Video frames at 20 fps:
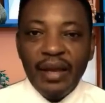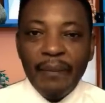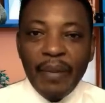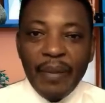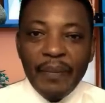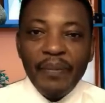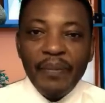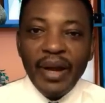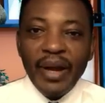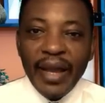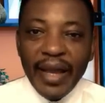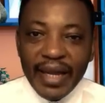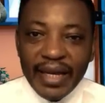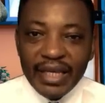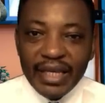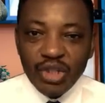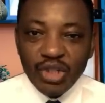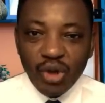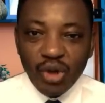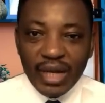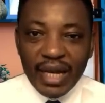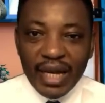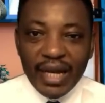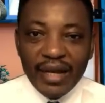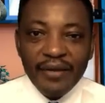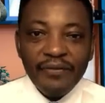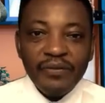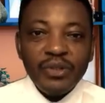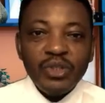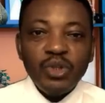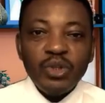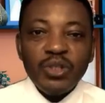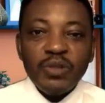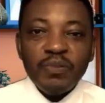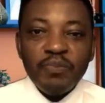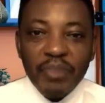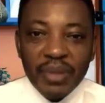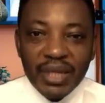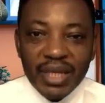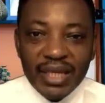People hate each other for
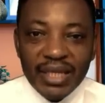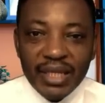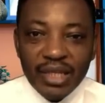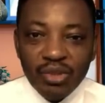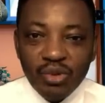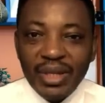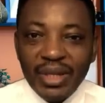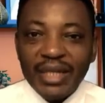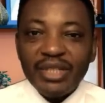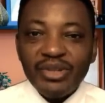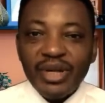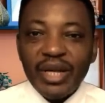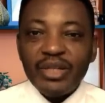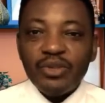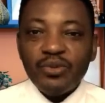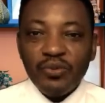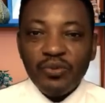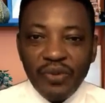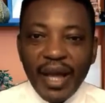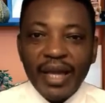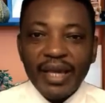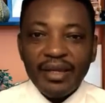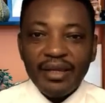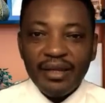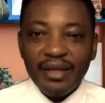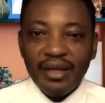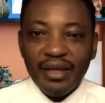just speaking the truth and trying to fight.